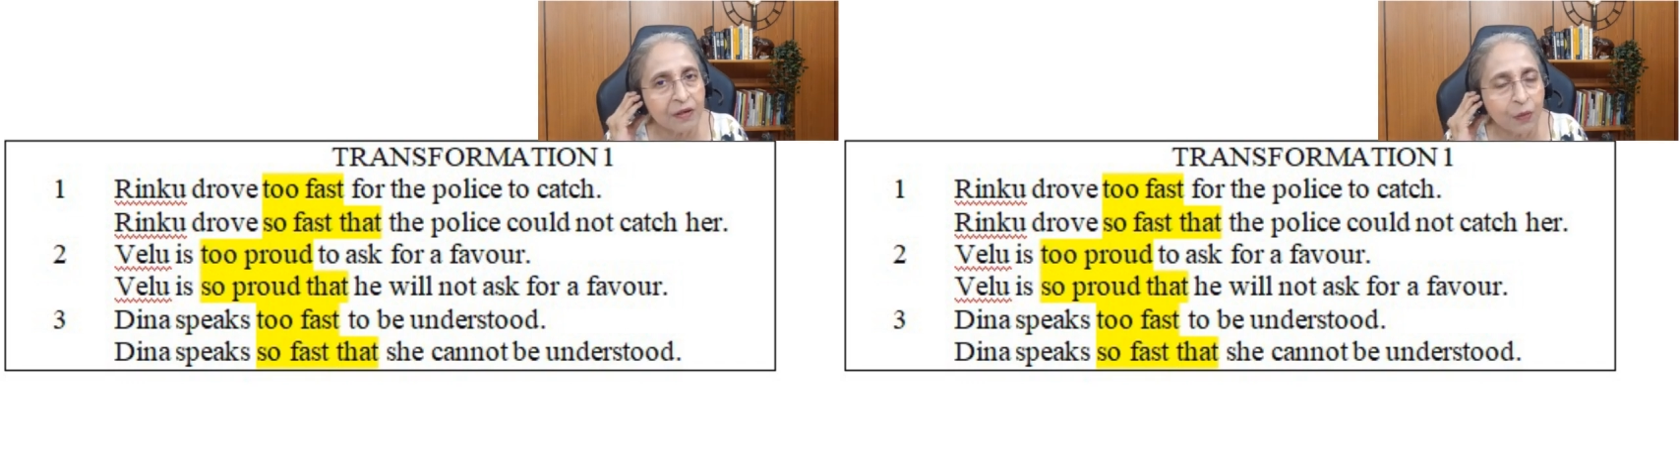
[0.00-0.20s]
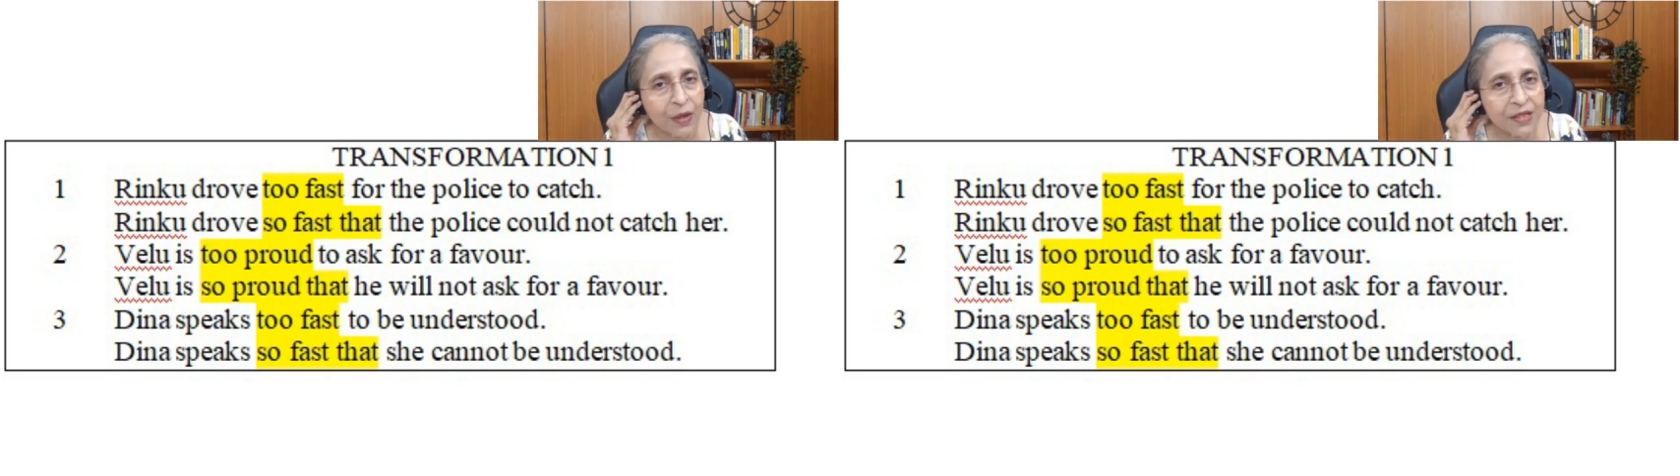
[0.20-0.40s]

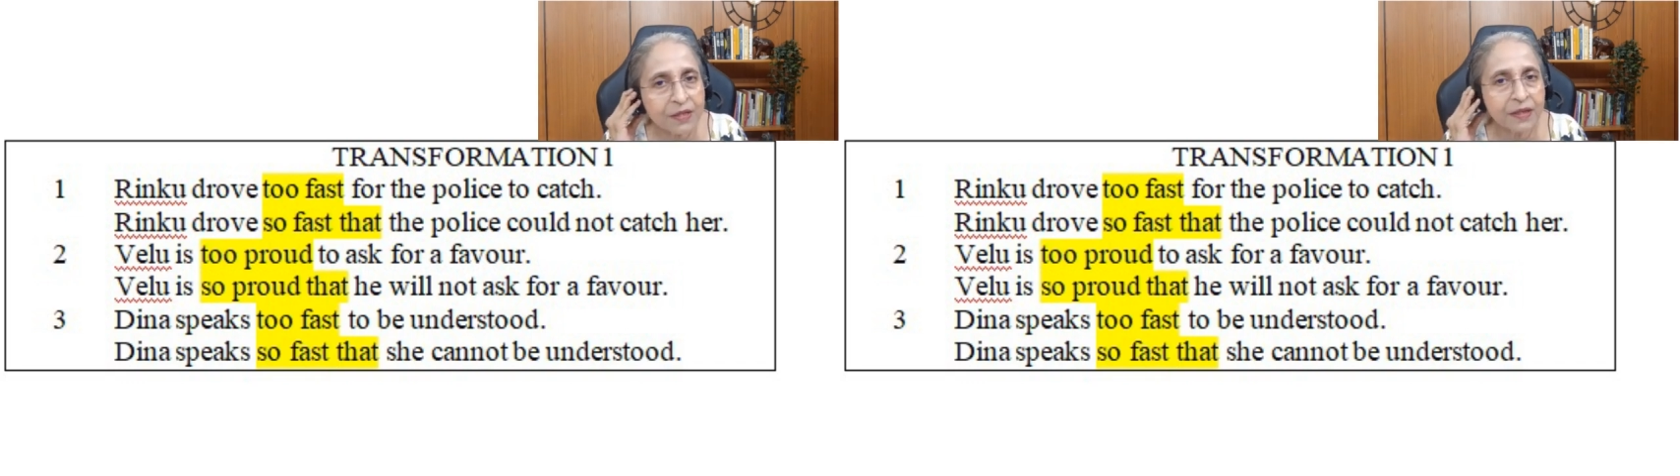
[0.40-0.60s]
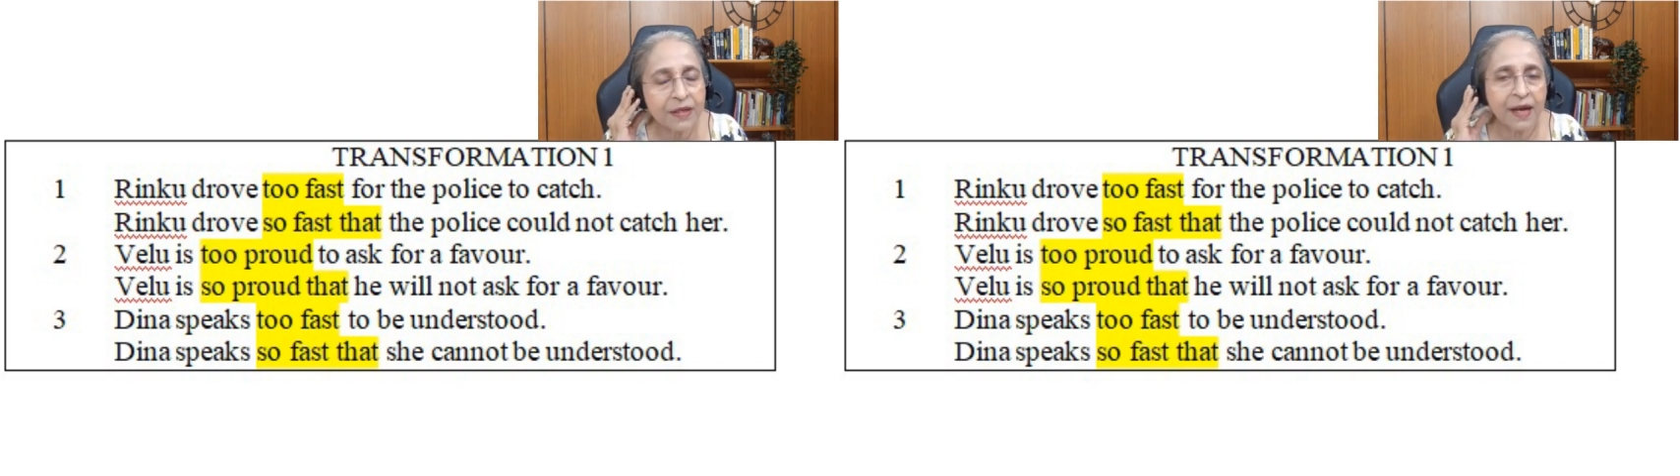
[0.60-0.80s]
Once
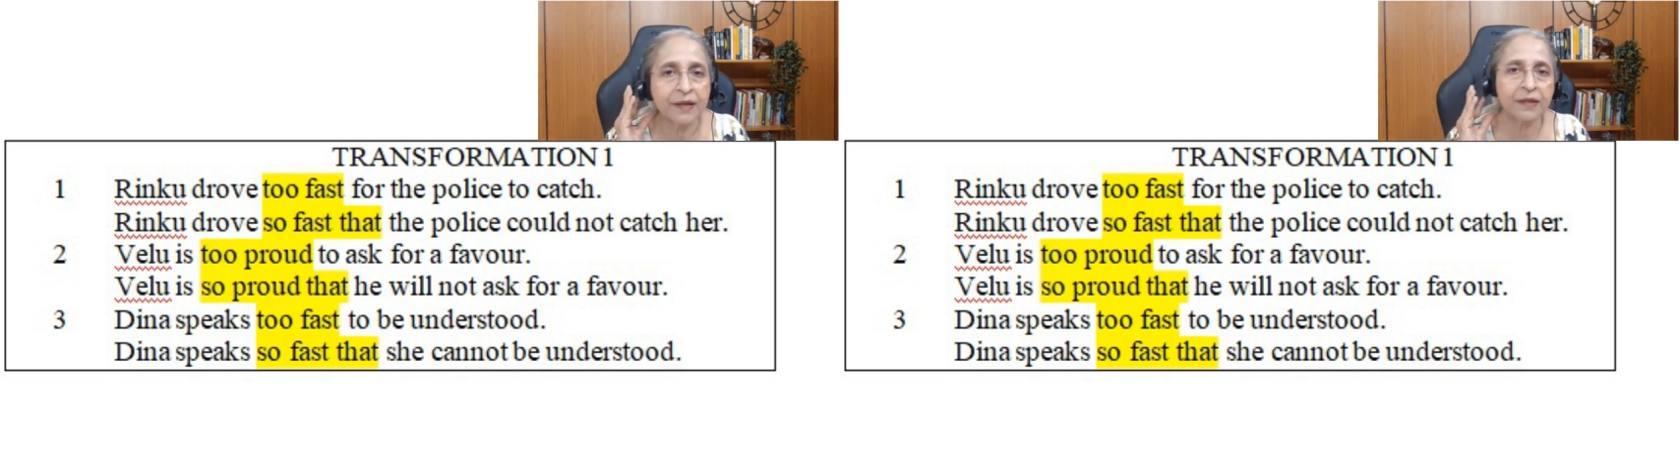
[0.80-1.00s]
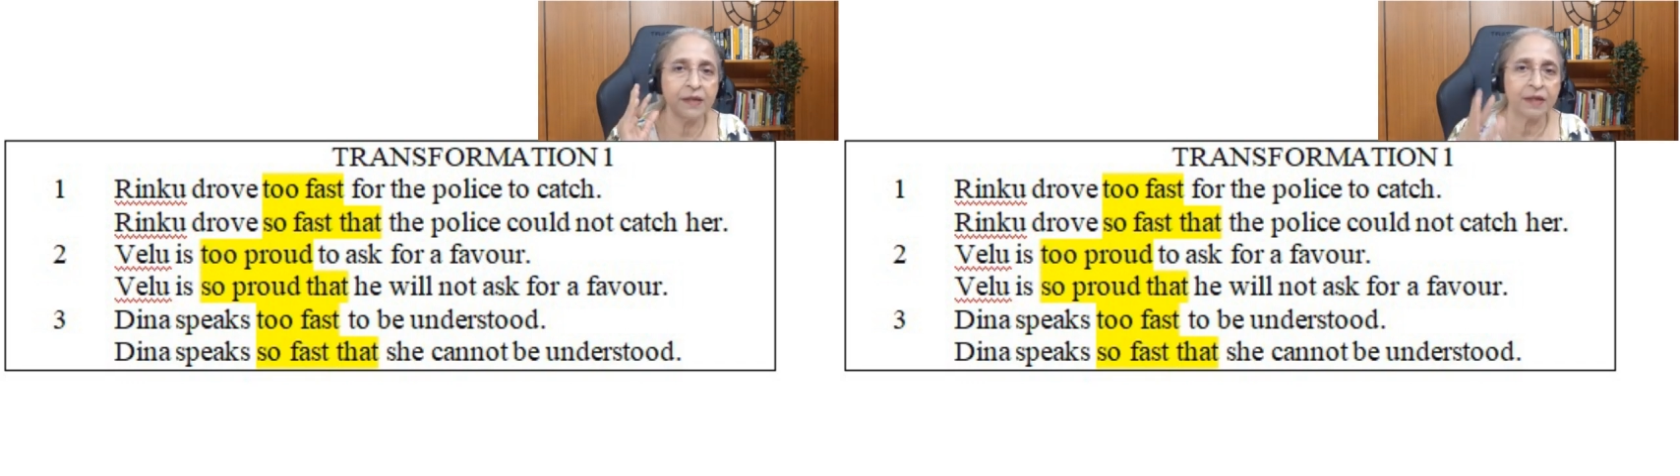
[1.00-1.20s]

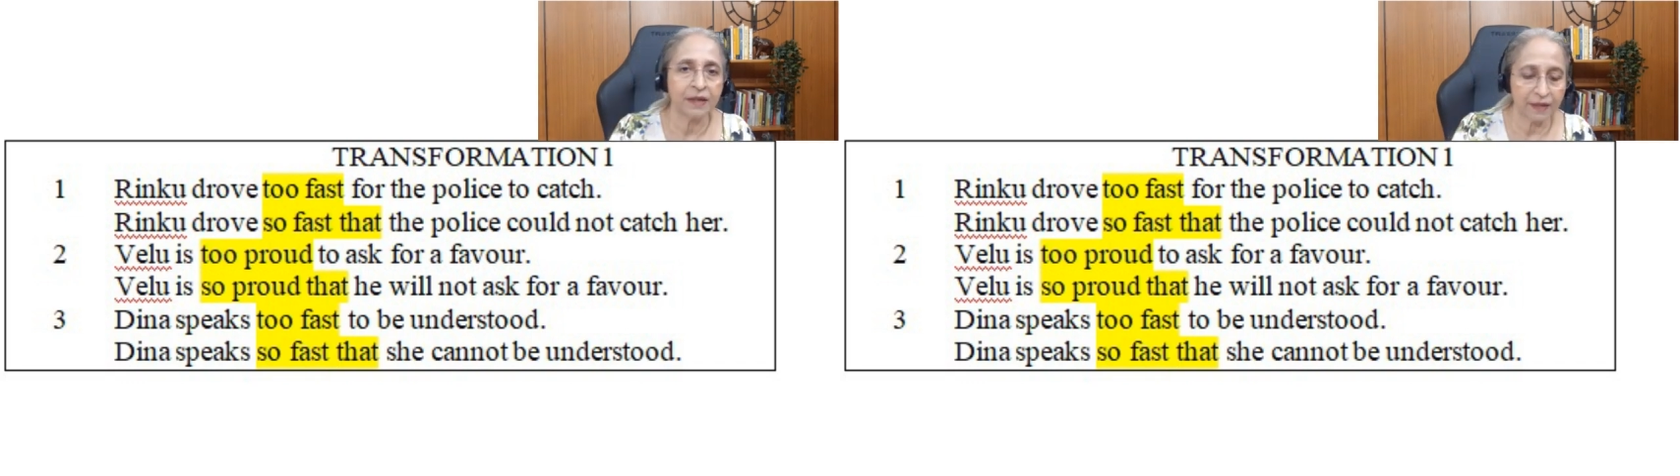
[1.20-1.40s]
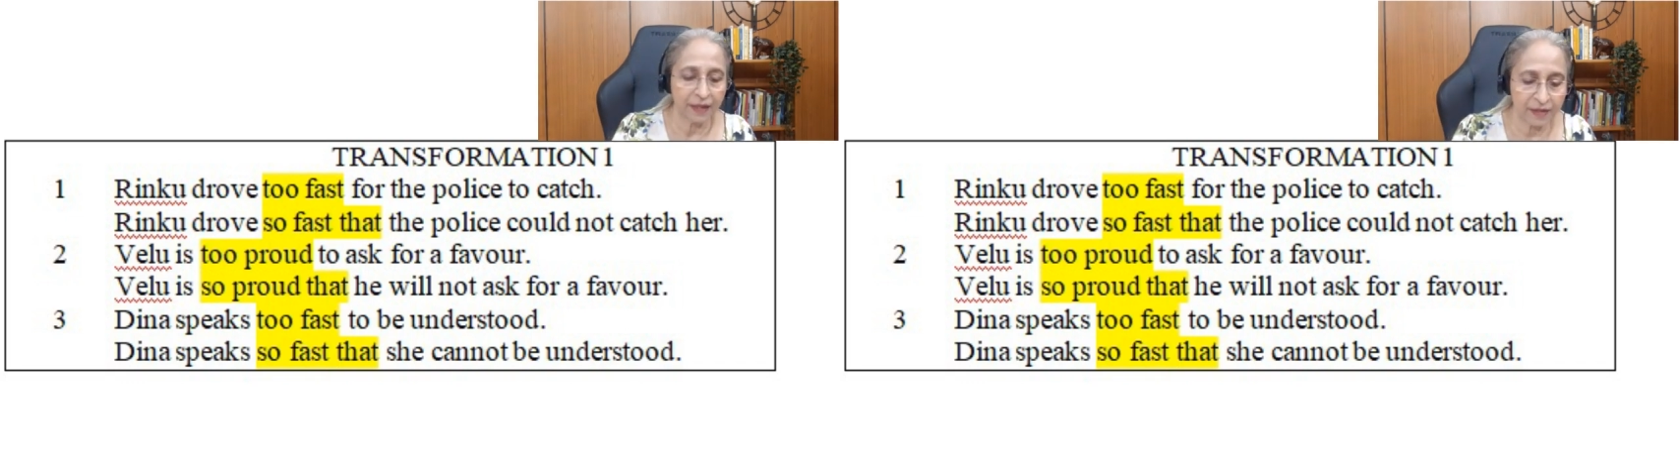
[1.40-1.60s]
again,
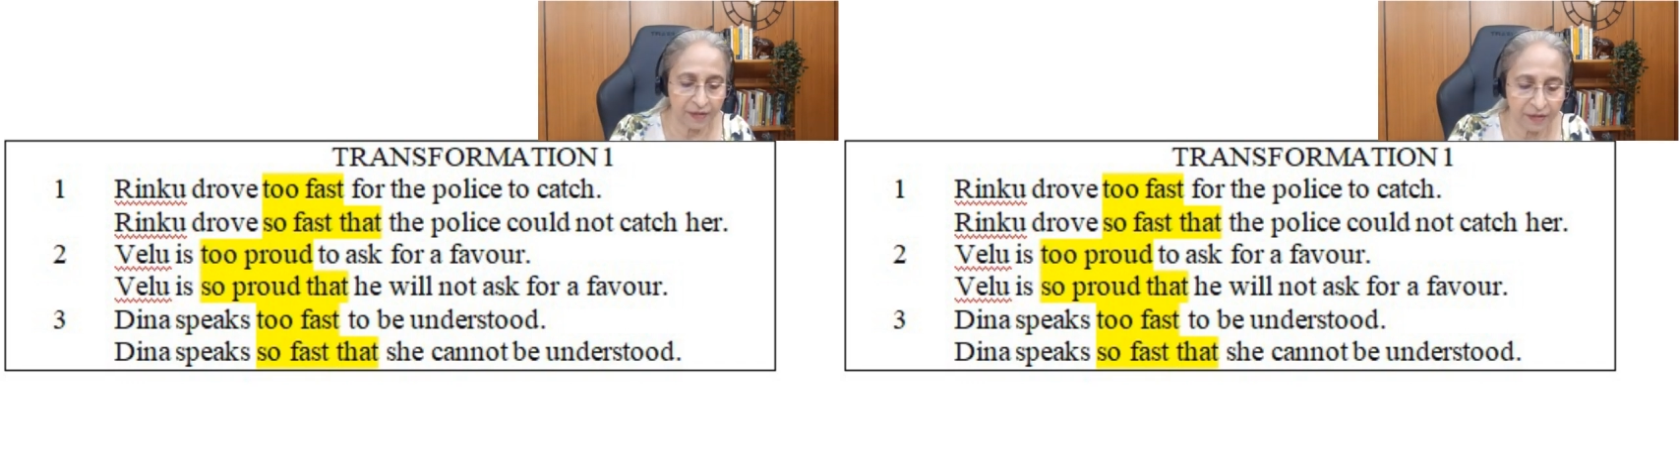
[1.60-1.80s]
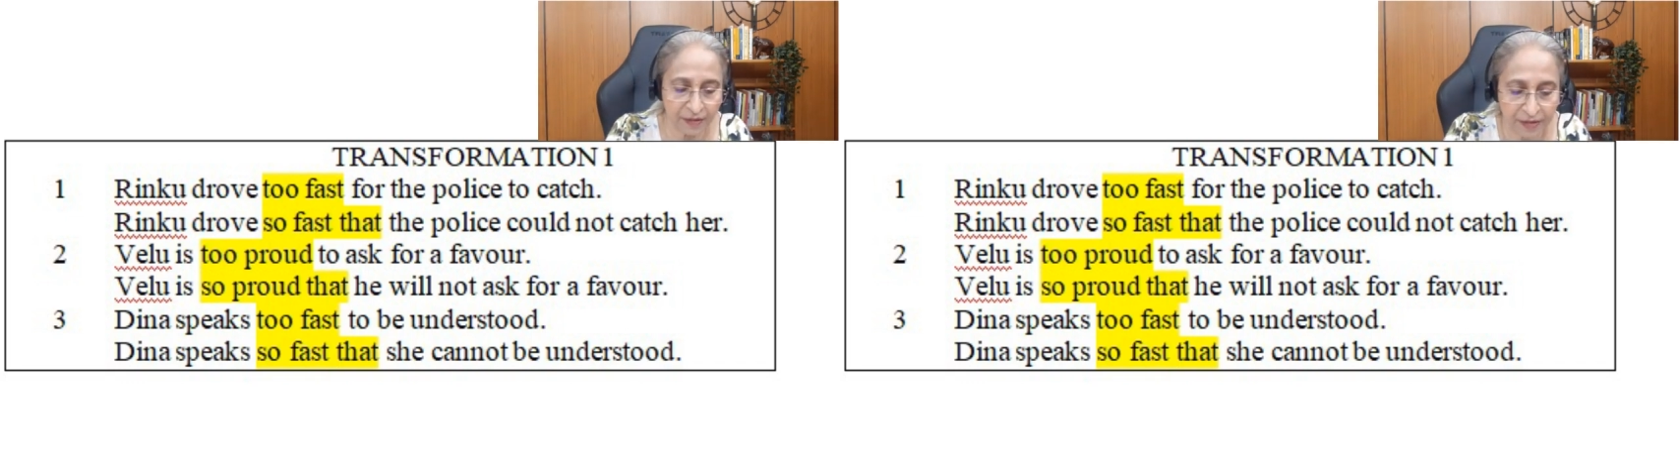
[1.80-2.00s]
that
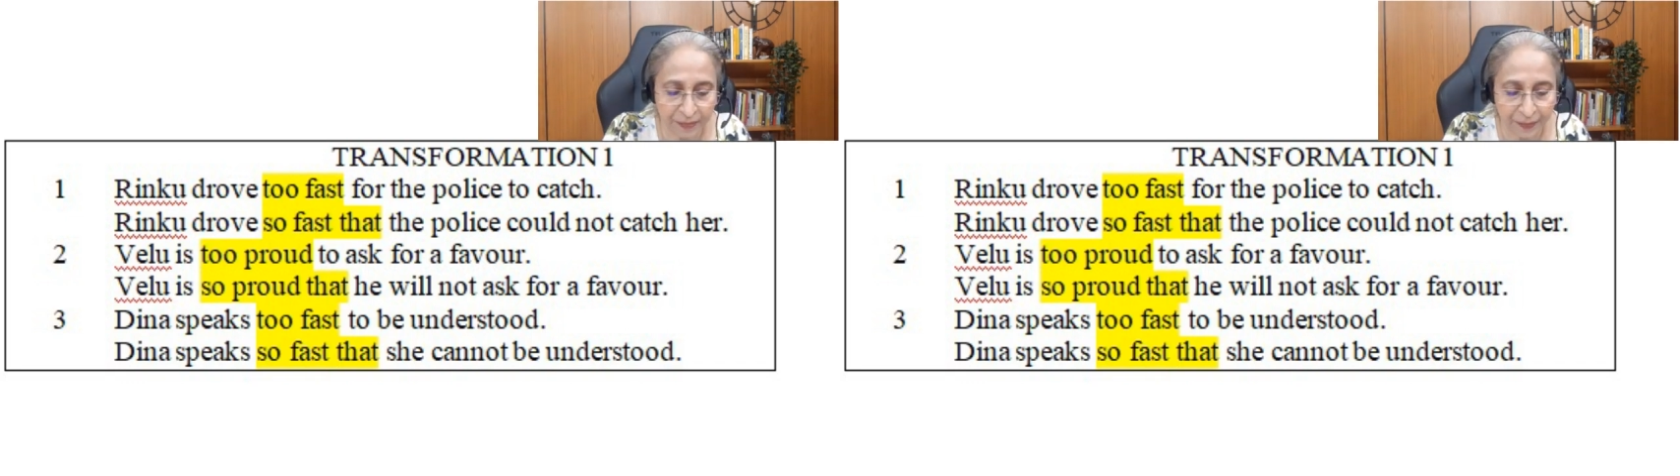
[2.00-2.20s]
is